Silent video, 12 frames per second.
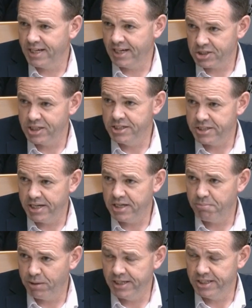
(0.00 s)
actually
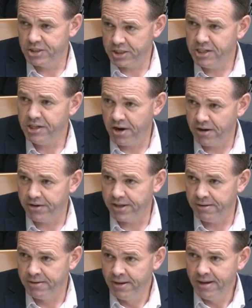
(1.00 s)
take place in an
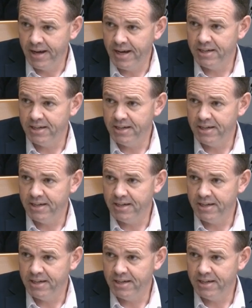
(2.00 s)
area uh,